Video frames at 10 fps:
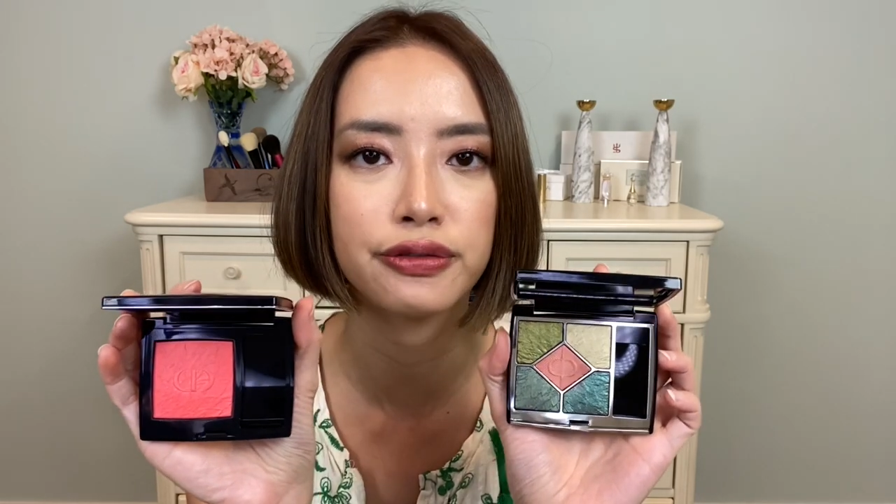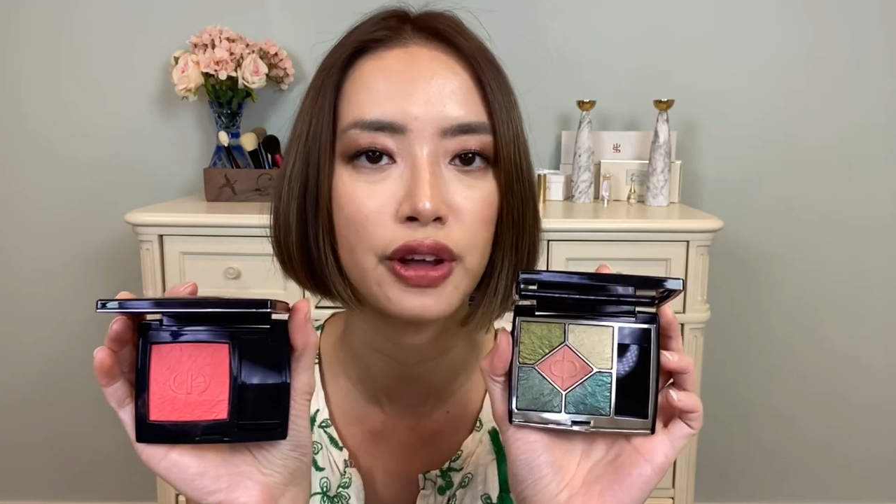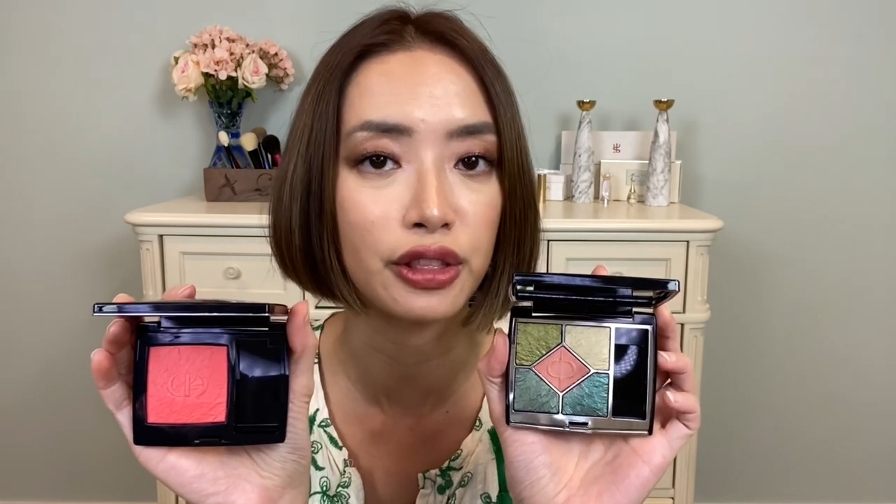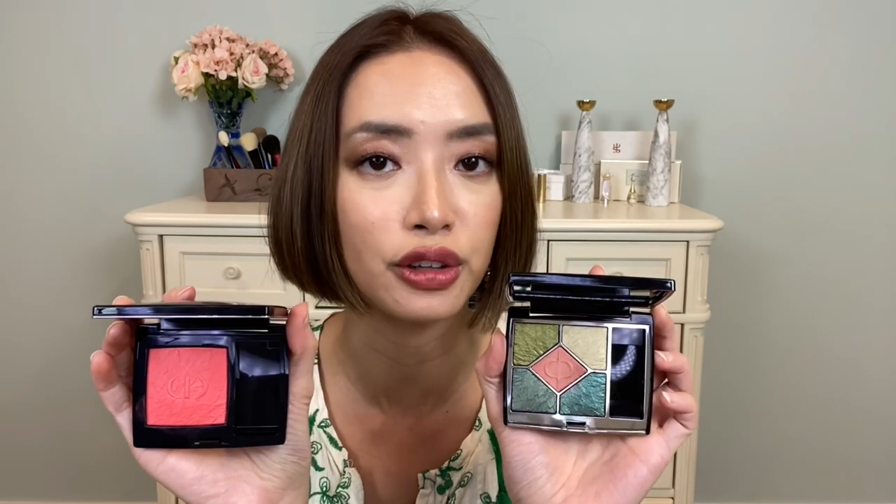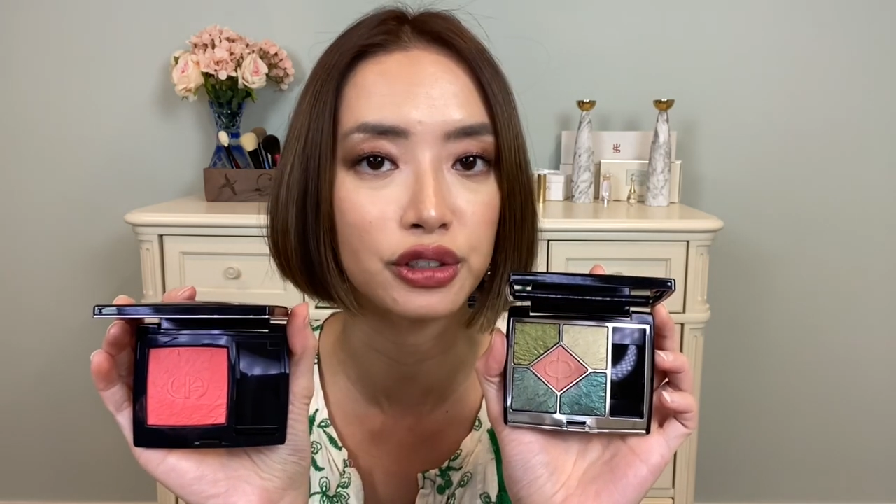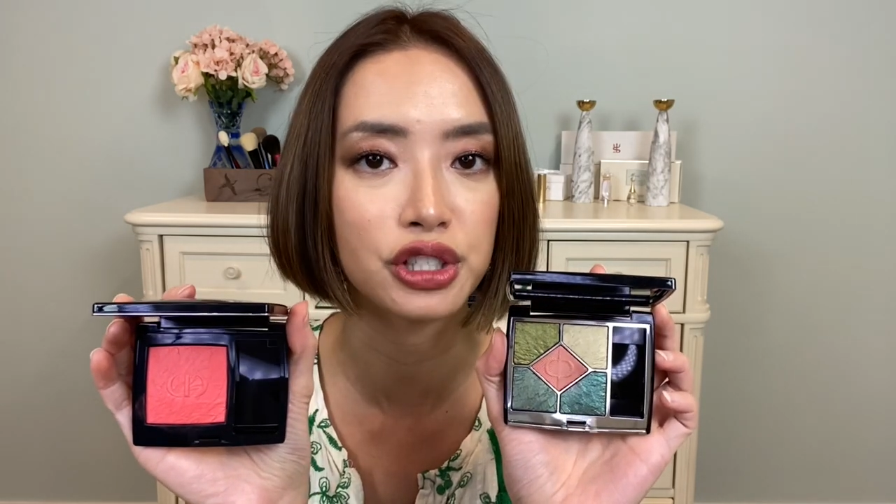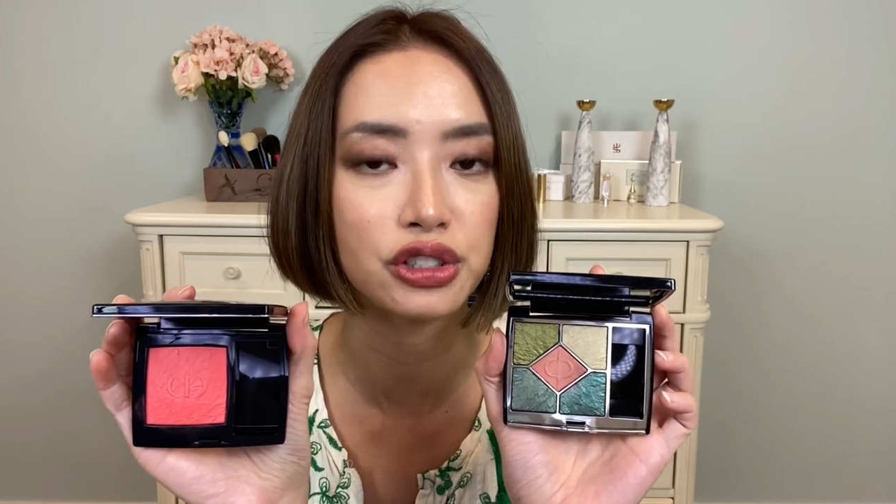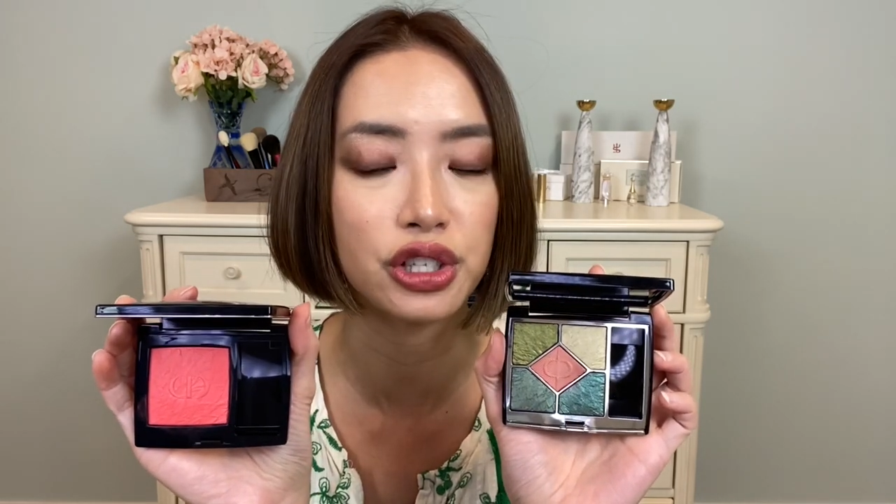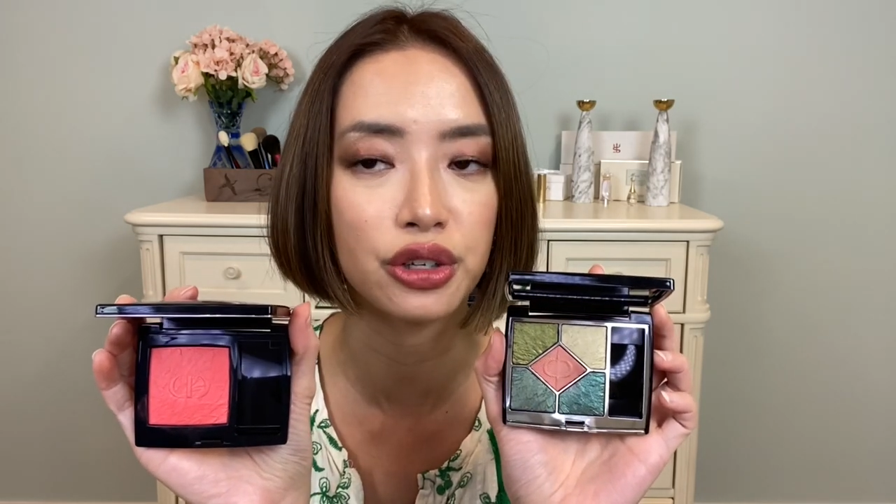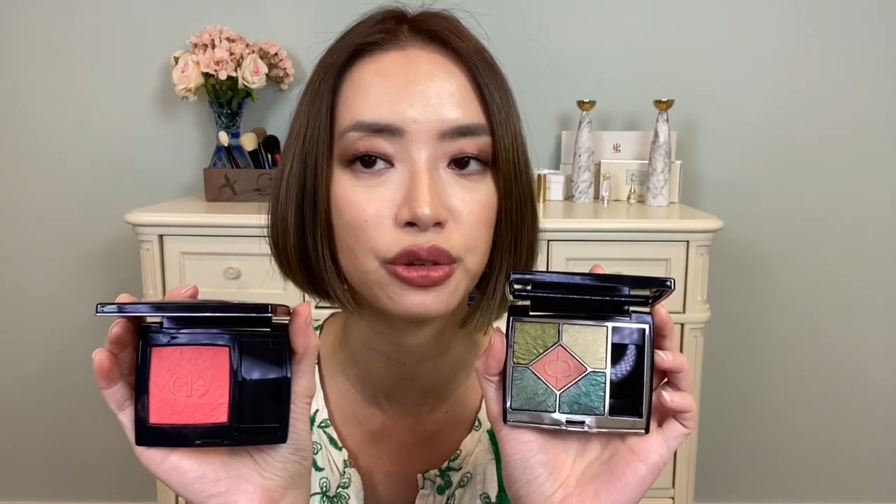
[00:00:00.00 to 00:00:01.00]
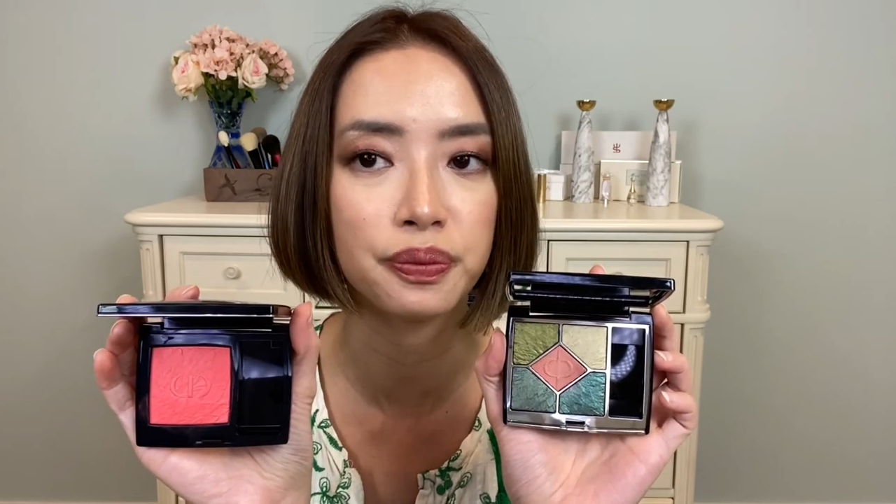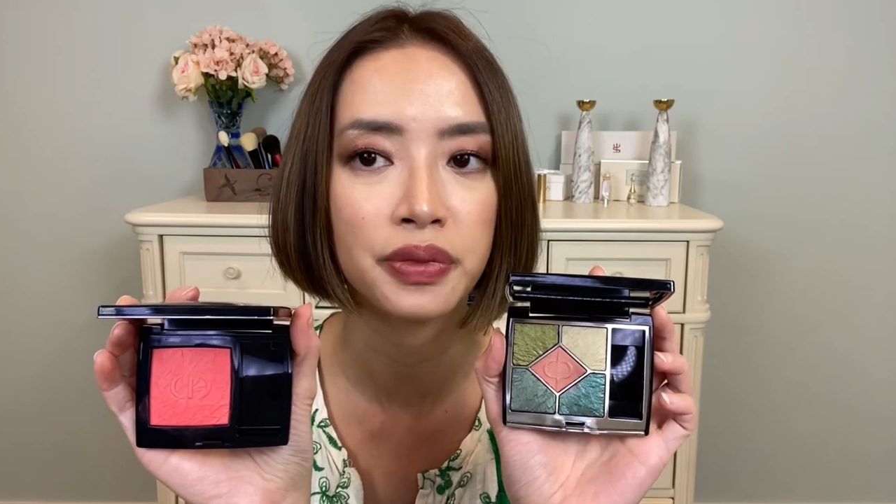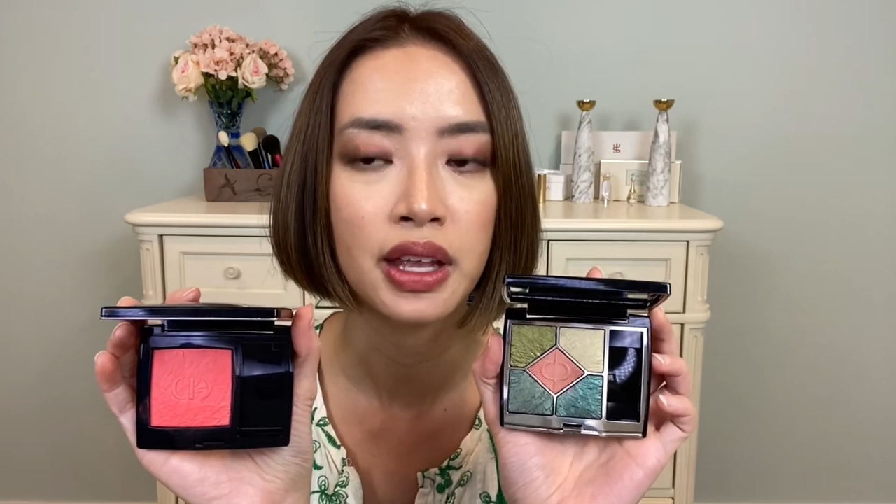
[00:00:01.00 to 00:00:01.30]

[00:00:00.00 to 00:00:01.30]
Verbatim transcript: fun look to do.